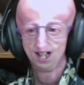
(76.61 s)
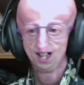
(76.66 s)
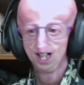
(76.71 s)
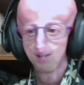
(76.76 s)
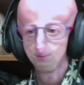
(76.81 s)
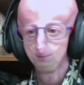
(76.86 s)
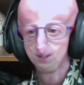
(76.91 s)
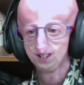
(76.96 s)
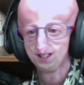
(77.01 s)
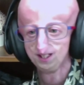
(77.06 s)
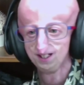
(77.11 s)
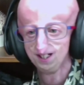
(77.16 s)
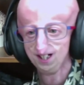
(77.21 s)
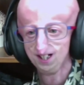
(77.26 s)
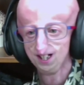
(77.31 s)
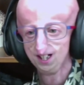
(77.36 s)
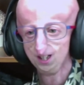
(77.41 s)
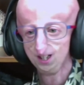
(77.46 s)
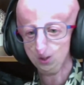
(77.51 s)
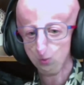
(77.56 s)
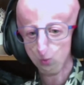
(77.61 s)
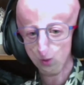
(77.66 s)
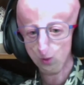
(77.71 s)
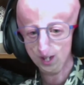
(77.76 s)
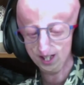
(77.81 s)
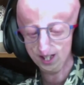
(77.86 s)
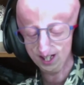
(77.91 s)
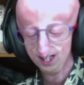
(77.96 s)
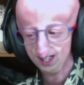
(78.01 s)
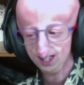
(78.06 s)
I mean,
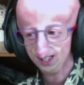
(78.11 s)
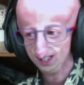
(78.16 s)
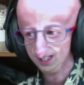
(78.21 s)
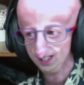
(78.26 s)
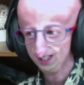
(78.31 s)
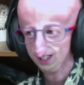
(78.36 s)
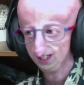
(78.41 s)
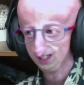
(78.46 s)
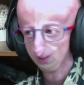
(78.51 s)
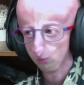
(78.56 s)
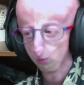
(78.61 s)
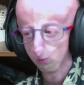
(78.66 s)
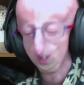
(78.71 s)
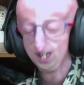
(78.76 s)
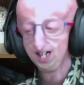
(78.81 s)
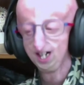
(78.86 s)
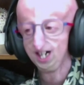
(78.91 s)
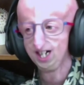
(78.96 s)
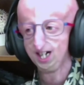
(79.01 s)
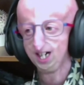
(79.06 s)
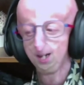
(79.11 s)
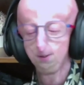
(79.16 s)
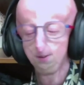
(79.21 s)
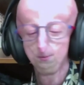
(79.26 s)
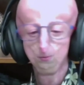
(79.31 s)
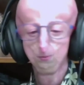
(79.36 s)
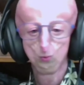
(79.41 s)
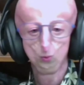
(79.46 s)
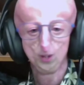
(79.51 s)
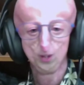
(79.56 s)
when I
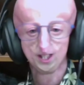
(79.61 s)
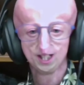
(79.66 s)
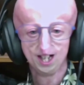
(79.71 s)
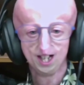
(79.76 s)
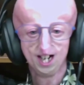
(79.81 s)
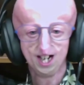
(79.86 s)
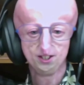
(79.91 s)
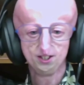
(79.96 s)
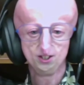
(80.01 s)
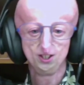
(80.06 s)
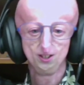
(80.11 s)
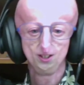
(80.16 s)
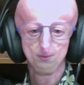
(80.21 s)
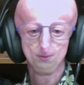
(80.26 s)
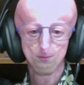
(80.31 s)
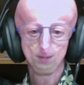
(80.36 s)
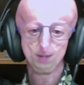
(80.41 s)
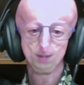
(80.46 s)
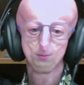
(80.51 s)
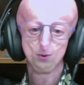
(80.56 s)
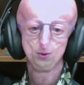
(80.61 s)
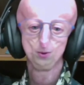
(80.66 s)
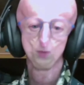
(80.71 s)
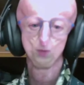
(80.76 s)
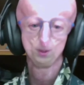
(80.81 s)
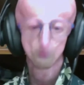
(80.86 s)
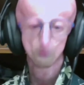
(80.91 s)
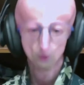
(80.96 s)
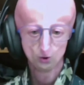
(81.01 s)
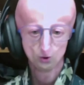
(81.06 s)
am with other people
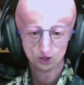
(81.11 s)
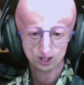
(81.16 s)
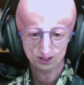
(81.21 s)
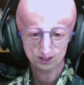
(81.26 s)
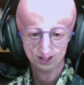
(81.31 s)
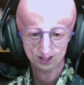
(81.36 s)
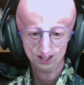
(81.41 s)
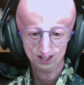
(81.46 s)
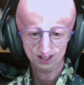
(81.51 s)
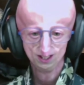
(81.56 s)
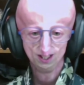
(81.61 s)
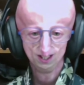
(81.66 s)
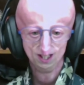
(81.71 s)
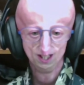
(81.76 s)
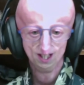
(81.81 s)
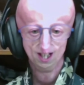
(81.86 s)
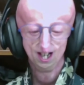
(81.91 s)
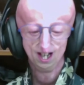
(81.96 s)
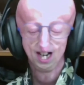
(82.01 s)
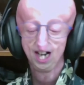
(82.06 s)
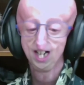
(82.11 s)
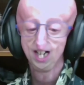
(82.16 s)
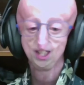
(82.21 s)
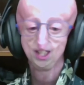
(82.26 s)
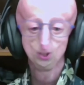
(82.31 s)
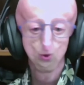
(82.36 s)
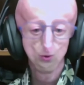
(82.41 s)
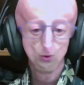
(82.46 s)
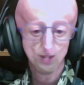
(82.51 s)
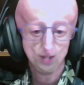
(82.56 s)
with progeria, I
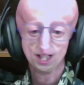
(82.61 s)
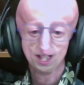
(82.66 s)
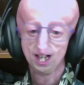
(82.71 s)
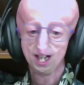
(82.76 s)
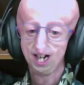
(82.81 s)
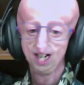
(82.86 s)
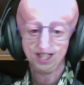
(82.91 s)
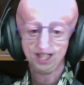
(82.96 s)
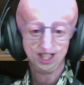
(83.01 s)
know that